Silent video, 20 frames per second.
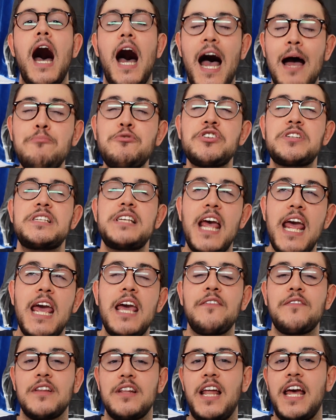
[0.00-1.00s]
I'm just
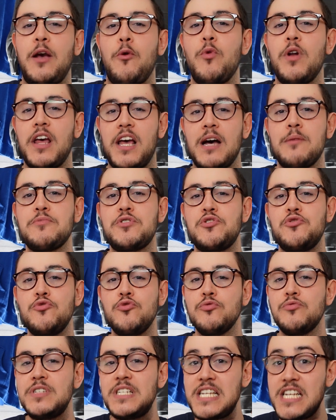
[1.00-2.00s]
saying that like when it comes
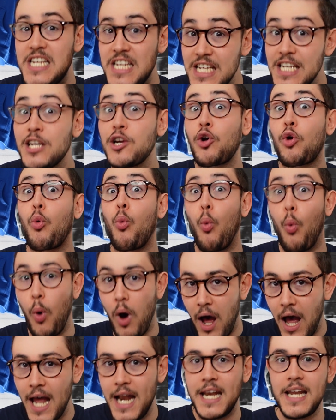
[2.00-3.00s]
to tier
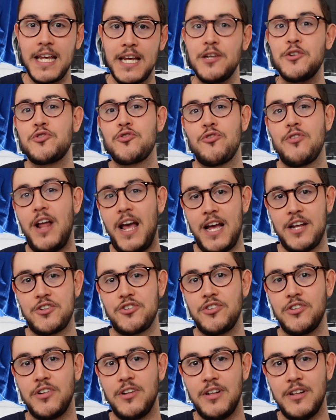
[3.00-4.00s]
one
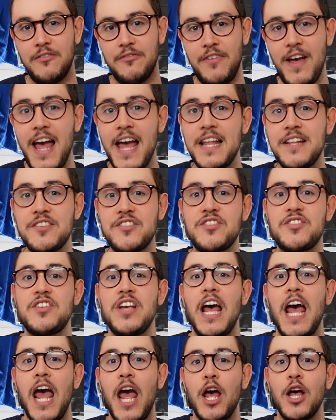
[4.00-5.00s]
international events,
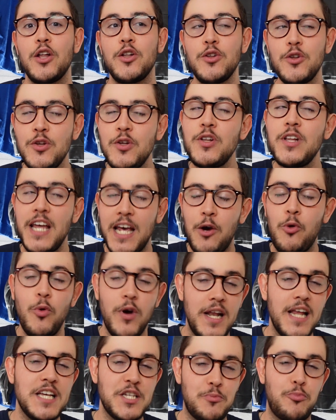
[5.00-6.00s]

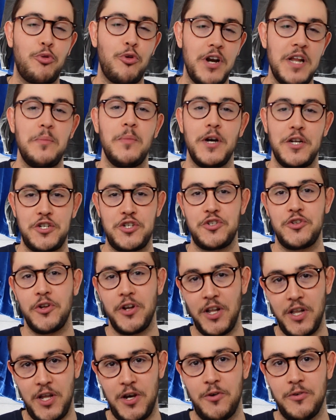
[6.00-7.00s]
Liquid has pretty much stood
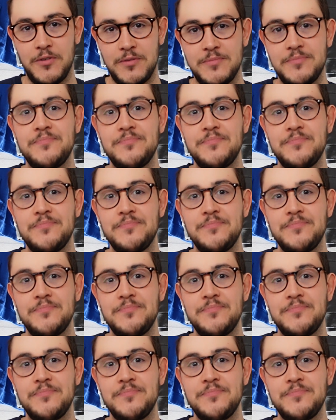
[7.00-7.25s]
alone.